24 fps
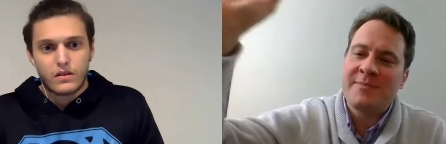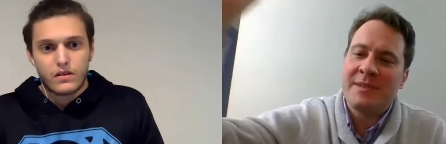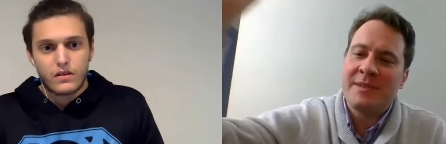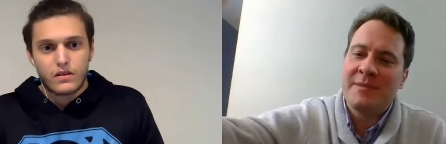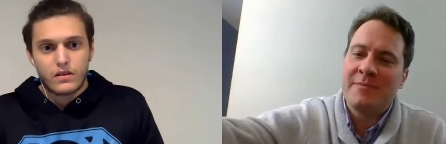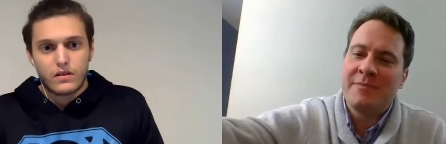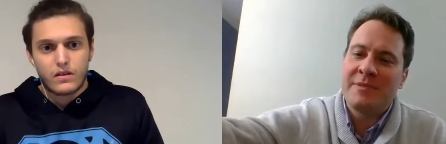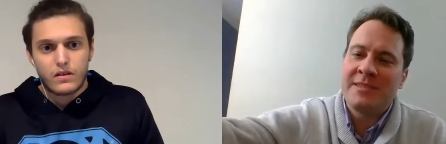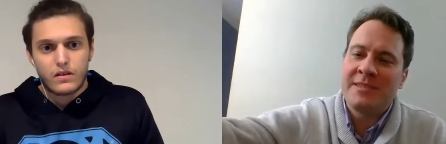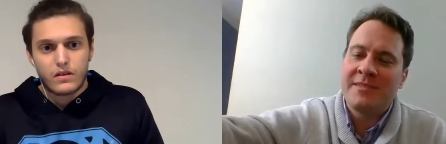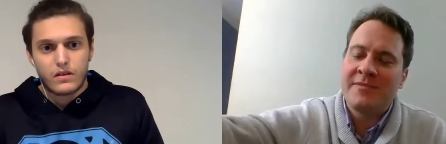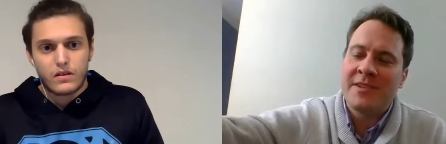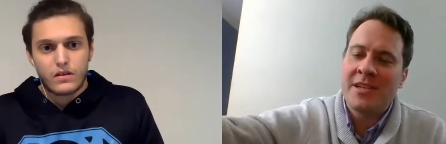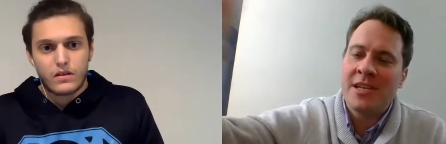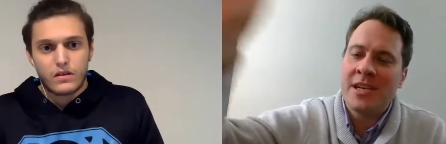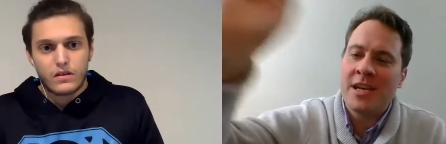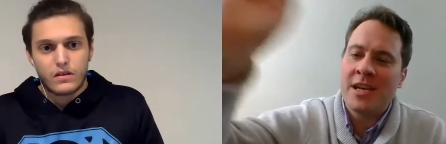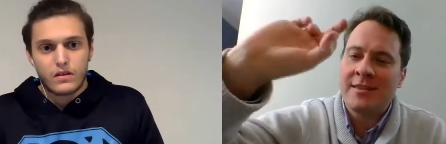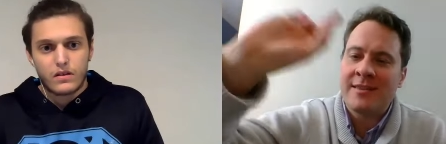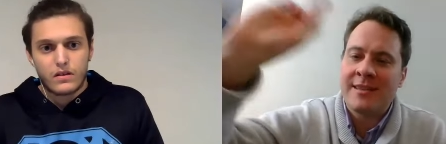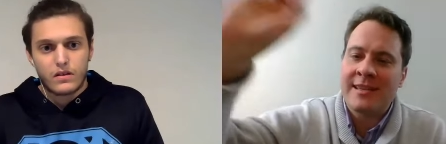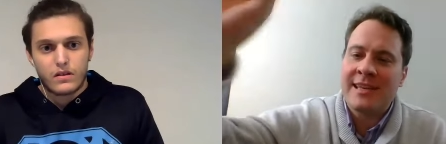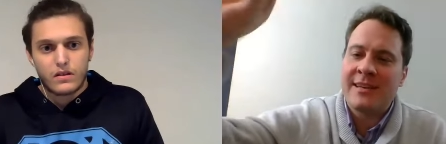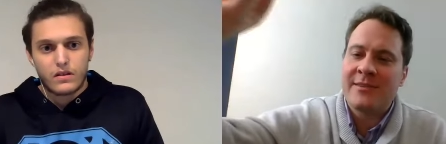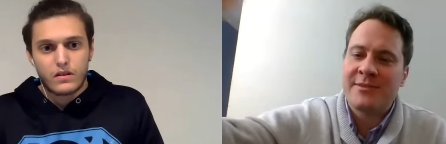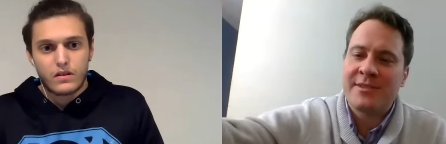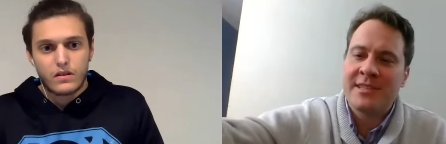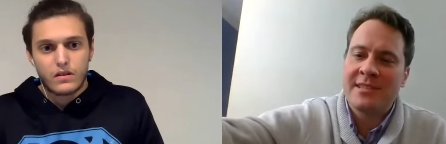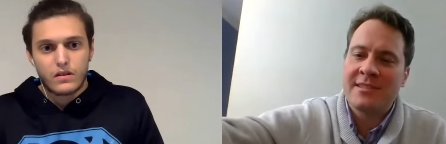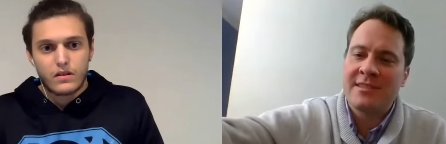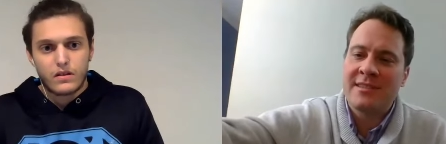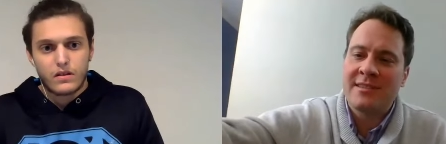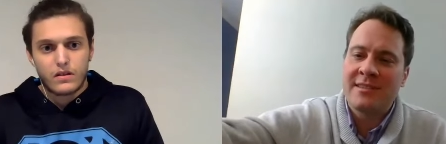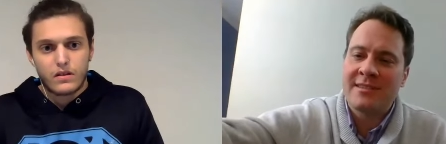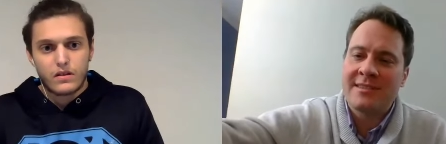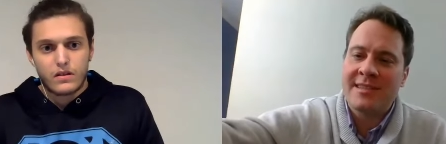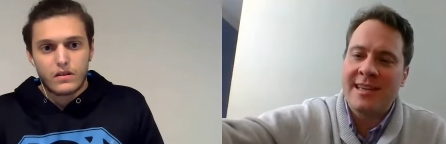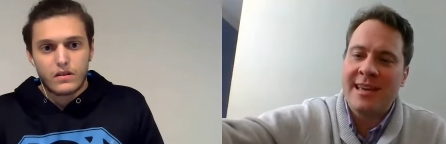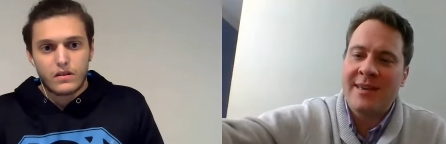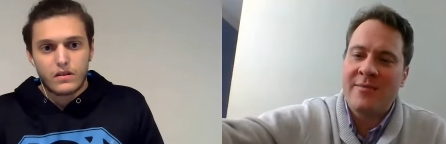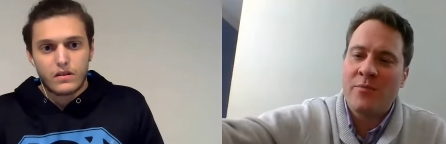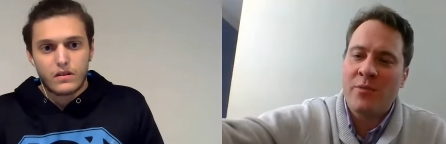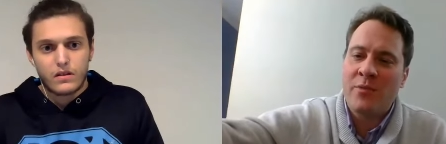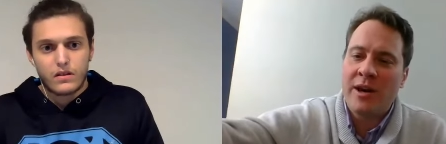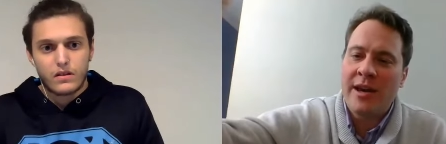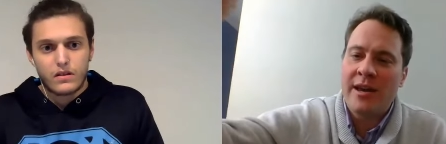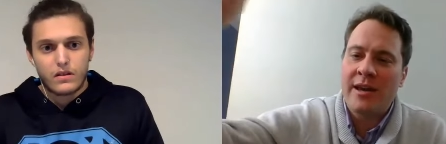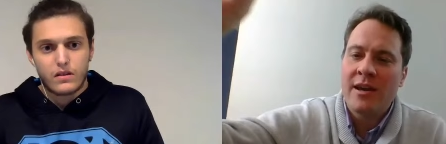Speaker 1: manipulative and nothing else is in the same
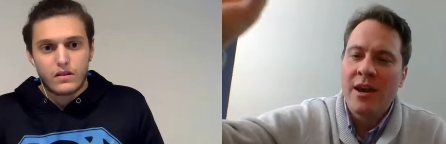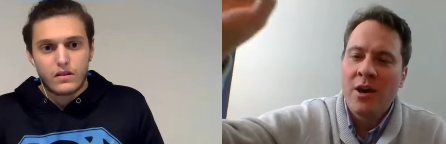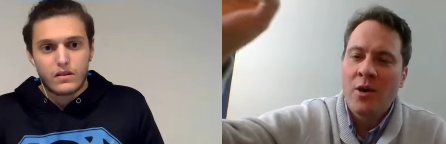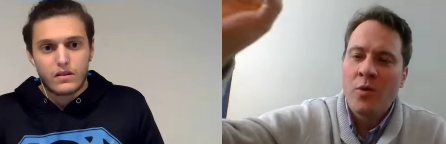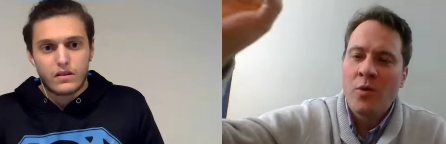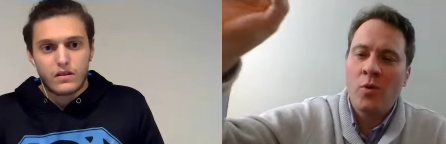way.